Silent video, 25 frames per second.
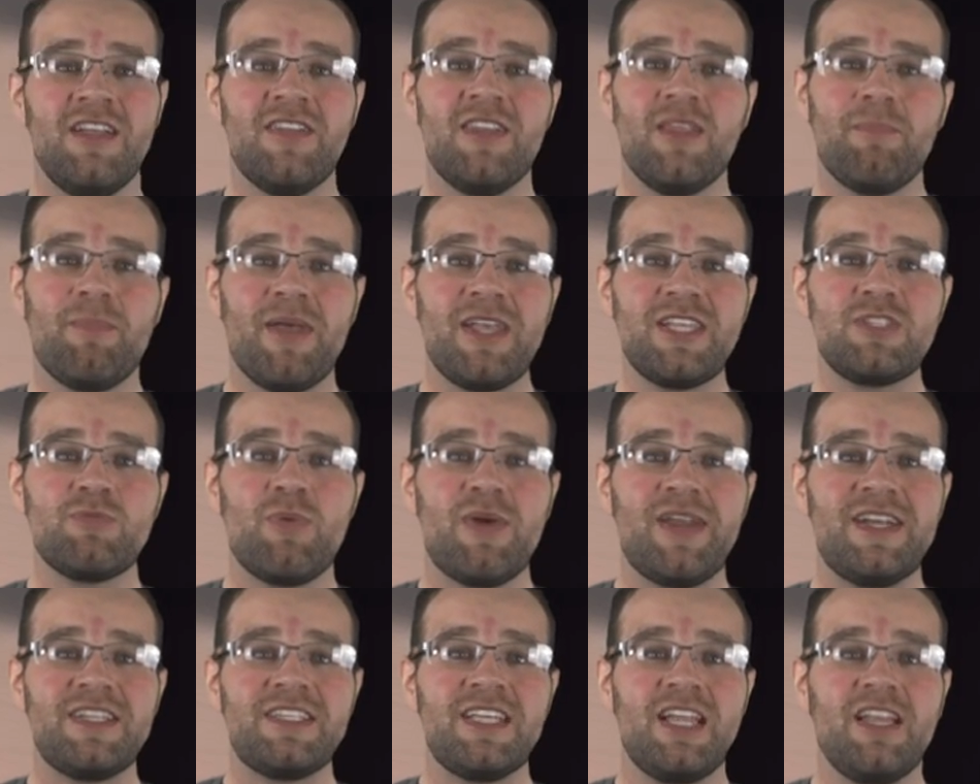The best
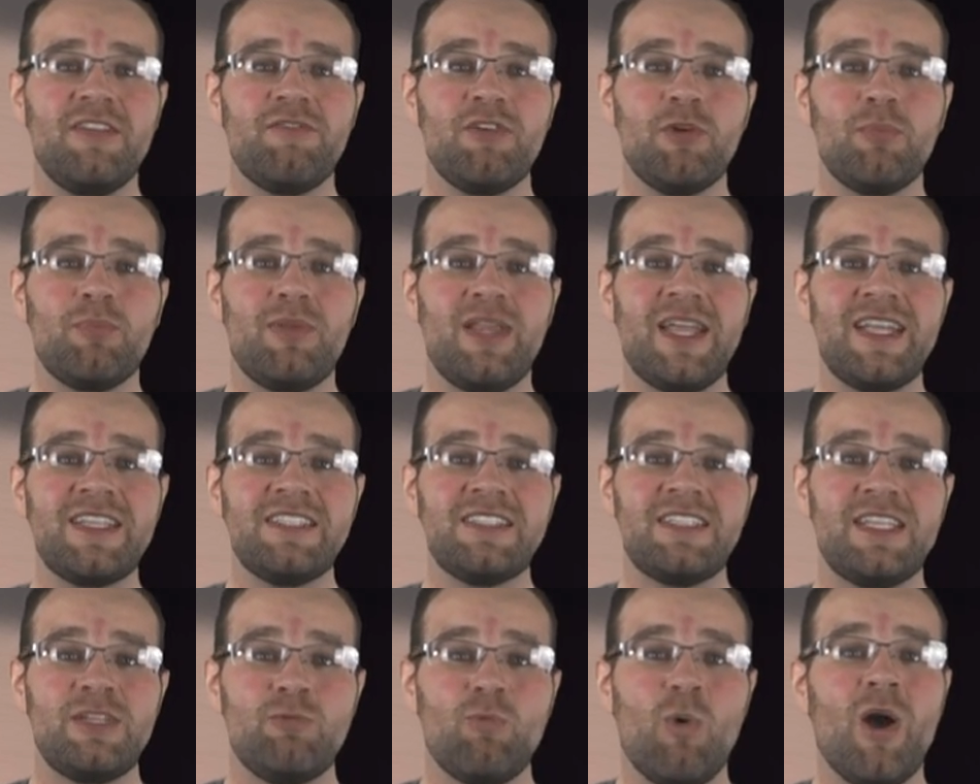way to tell if your
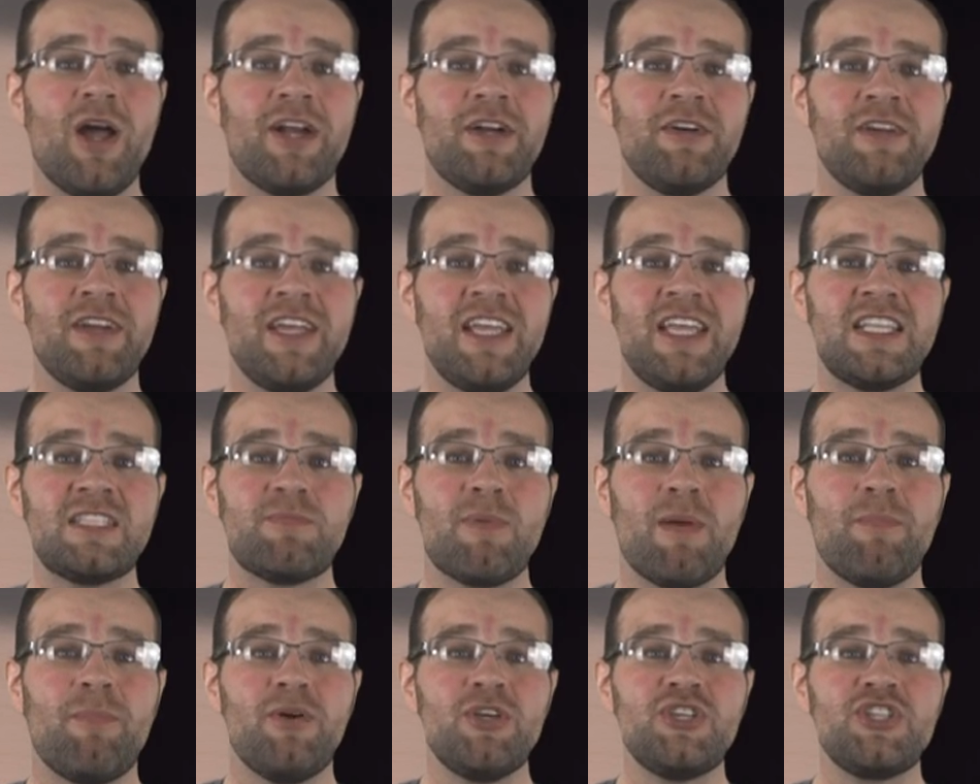plants need watering is
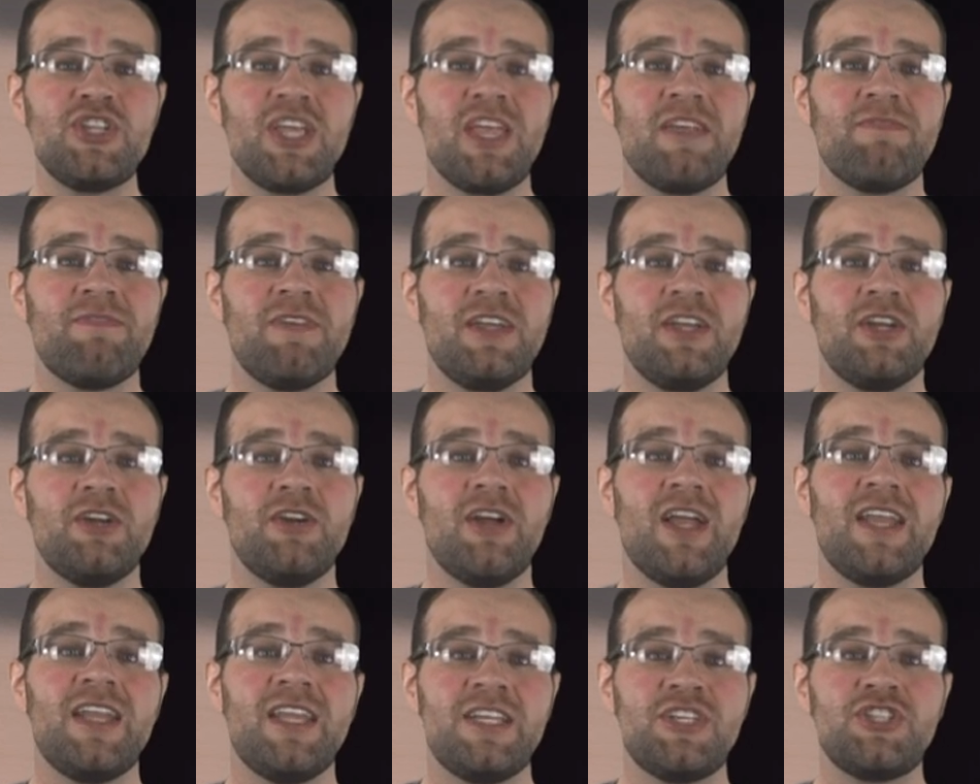by pushing a
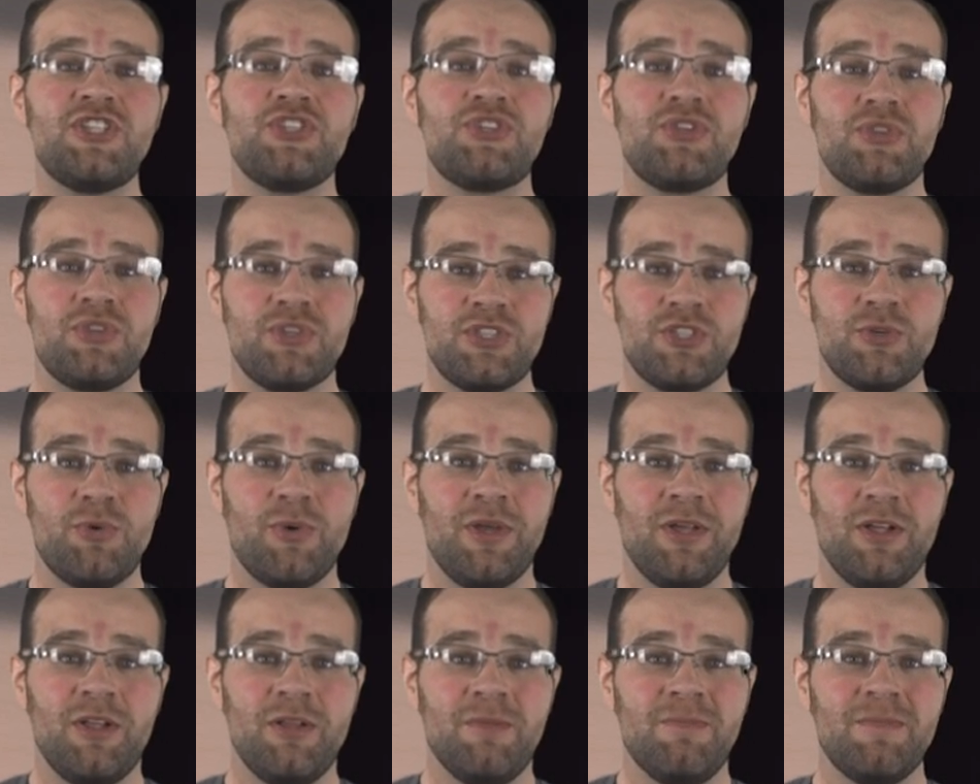finger an inch into the
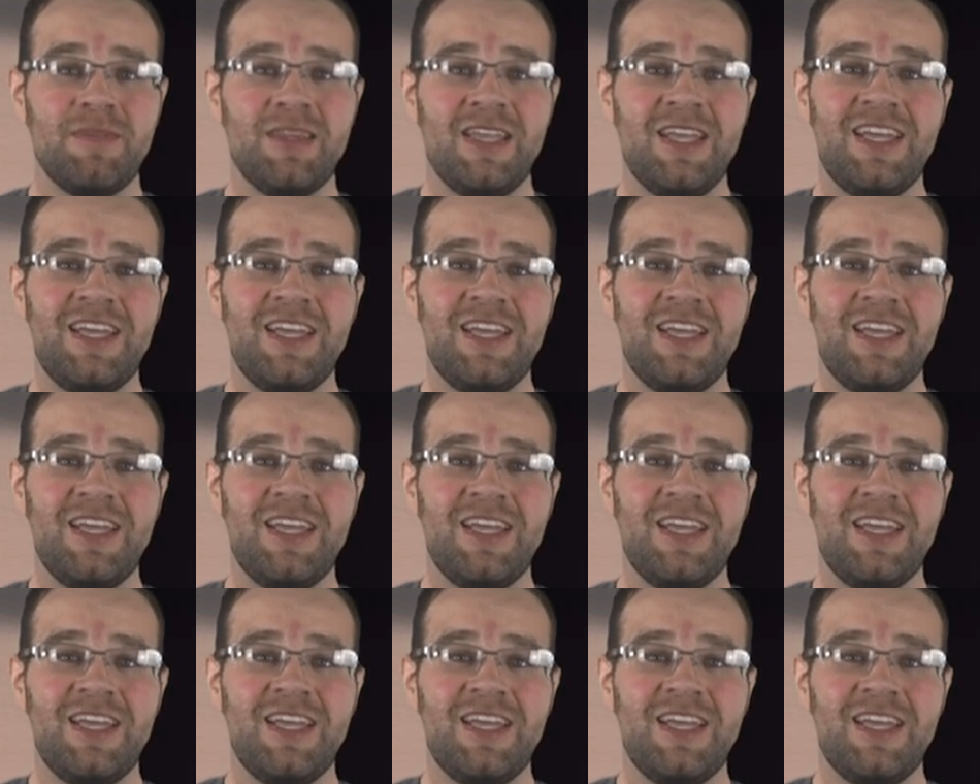soil.